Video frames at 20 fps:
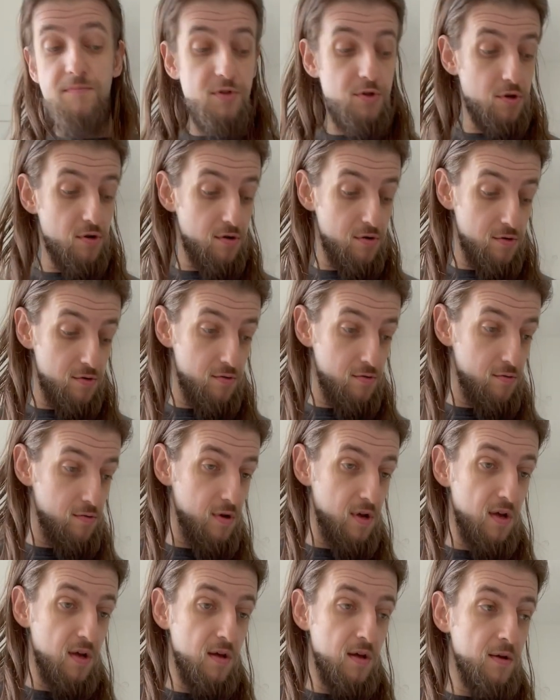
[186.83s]
So
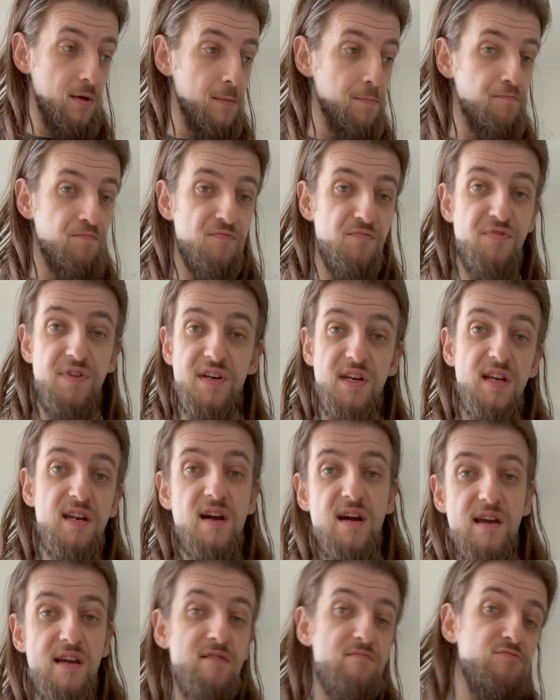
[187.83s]

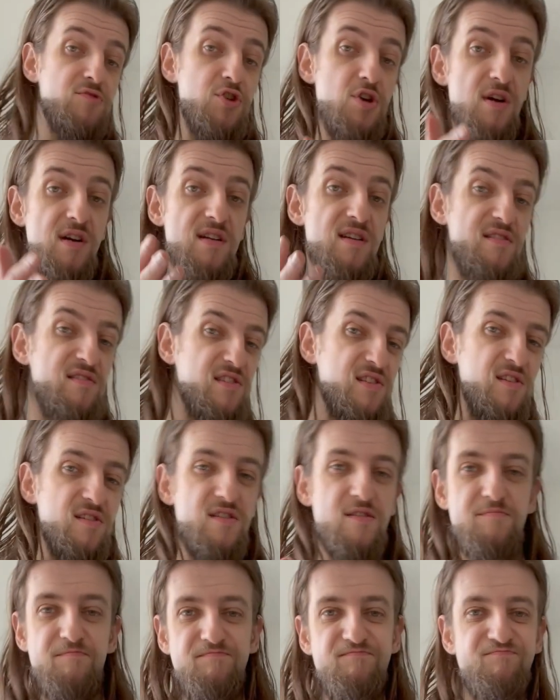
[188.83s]
vanilla and chocolate
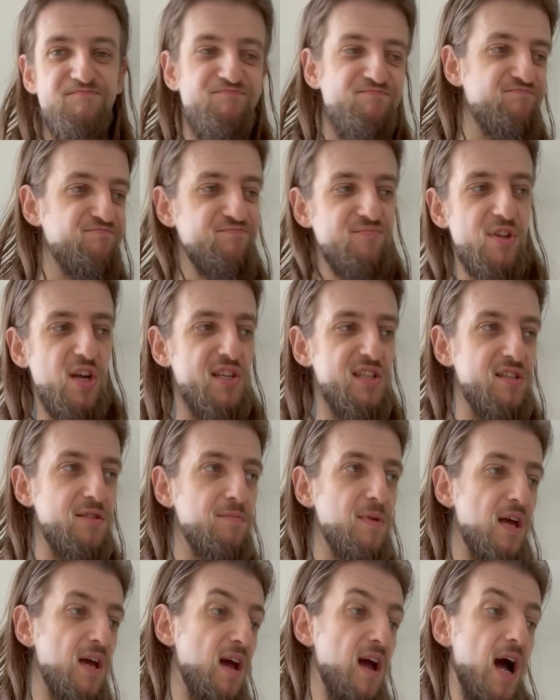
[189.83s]
syrup
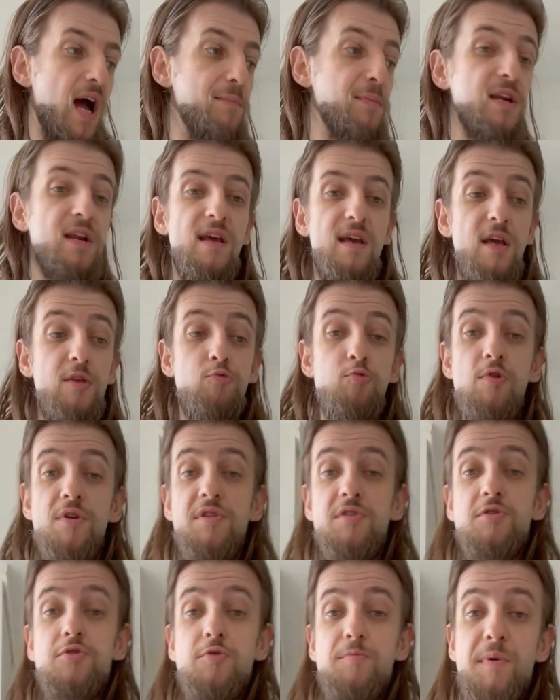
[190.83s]
doesn't, I mean, it
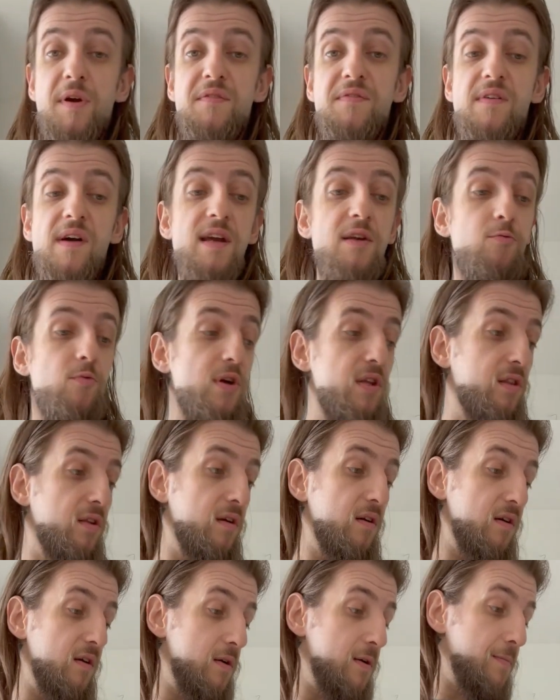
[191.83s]
works super fine with
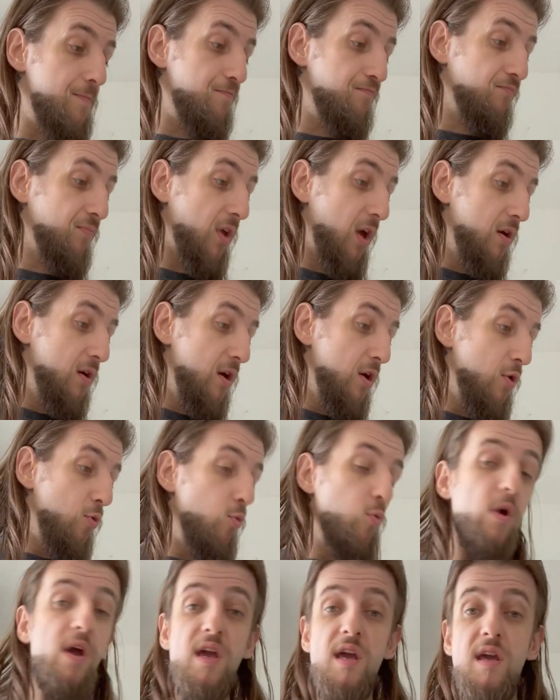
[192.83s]

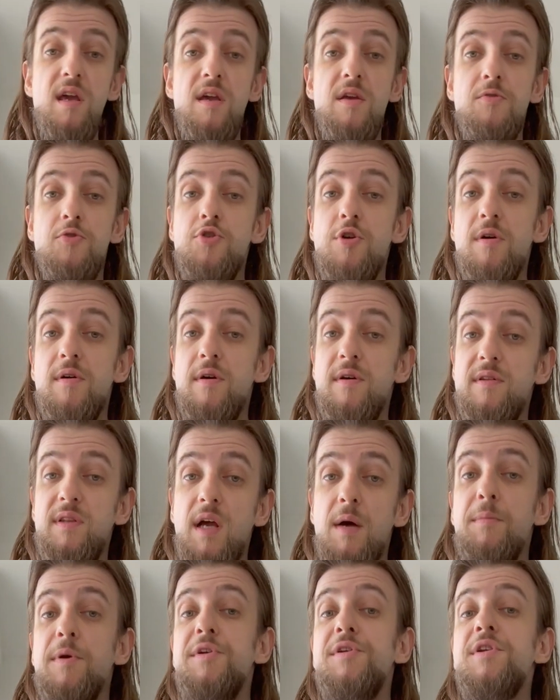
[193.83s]
whey
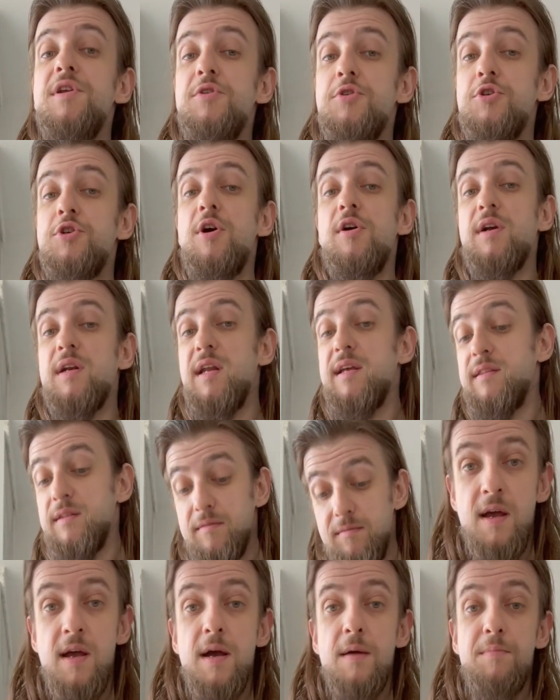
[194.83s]
double rich chocolate,
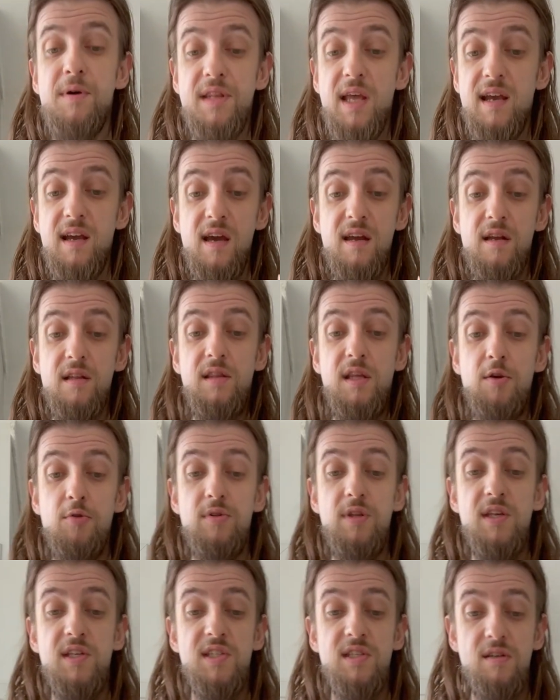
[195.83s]
but I guarantee you
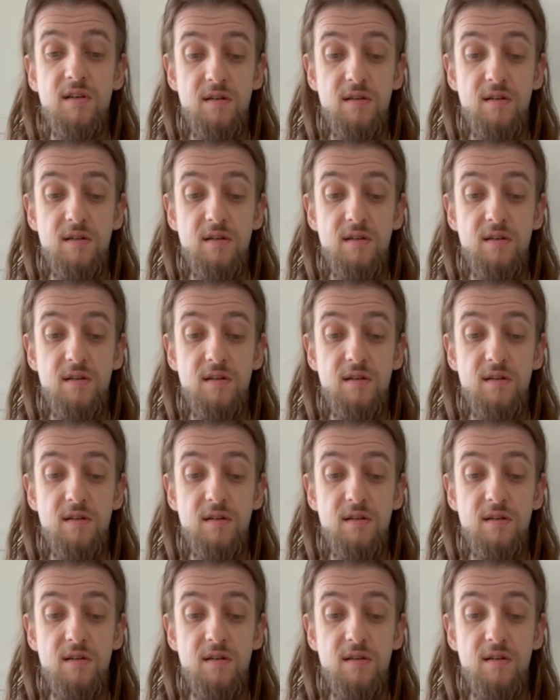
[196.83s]
this